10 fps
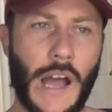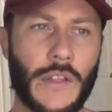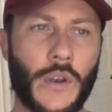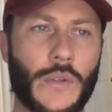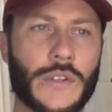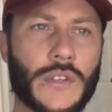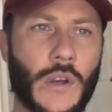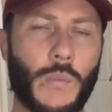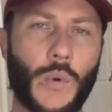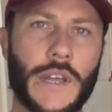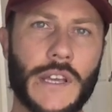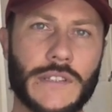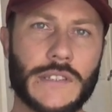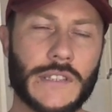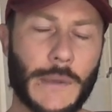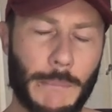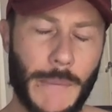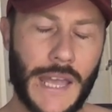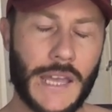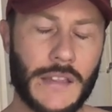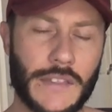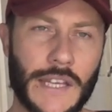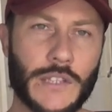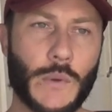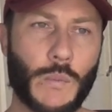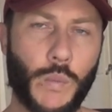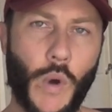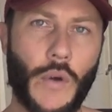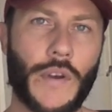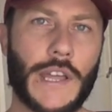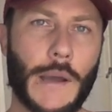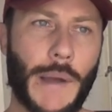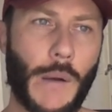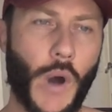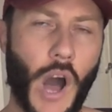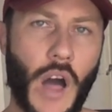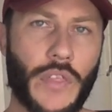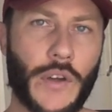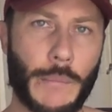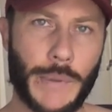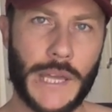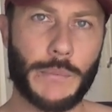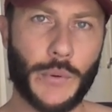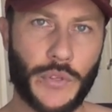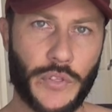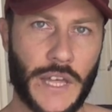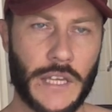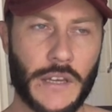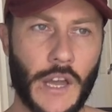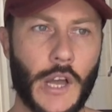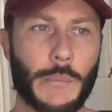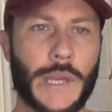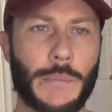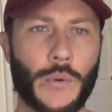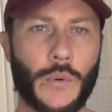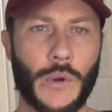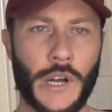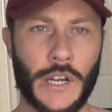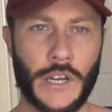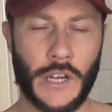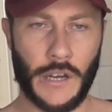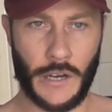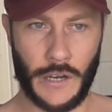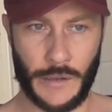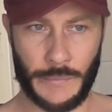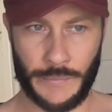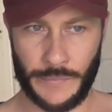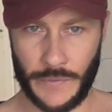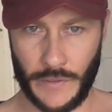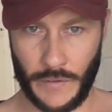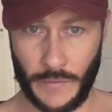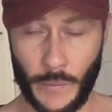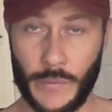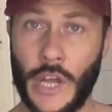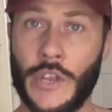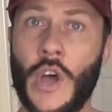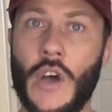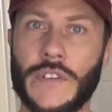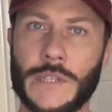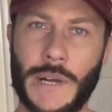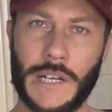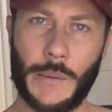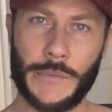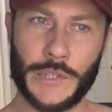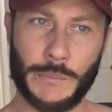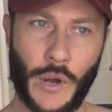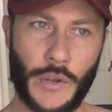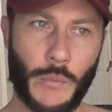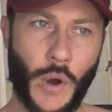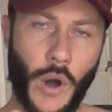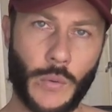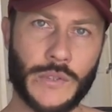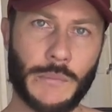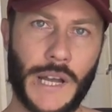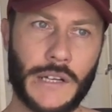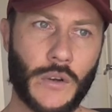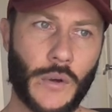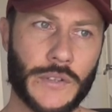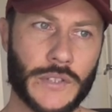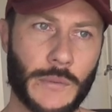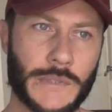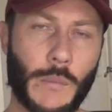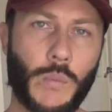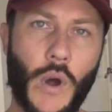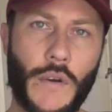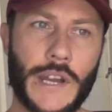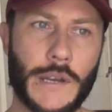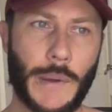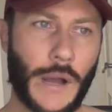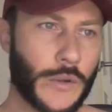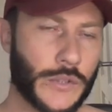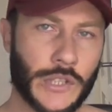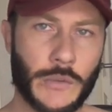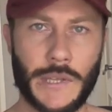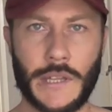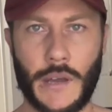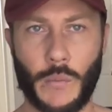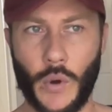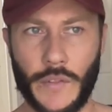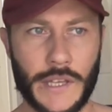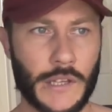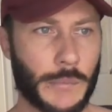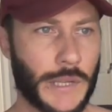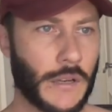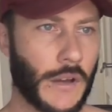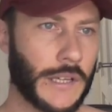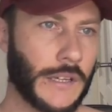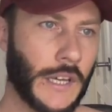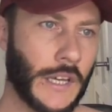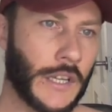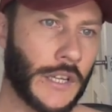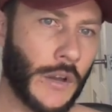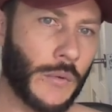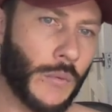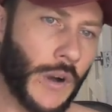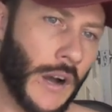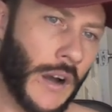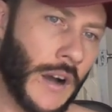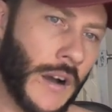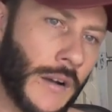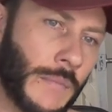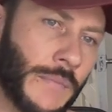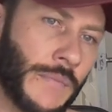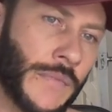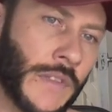And a lot of the time, what it is, the main things we worry about what other people think. People are nervous about coming to Spartan, and what holds them back a lot of the times, they're worried about who's gonna be there, what they're gonna be like, you know,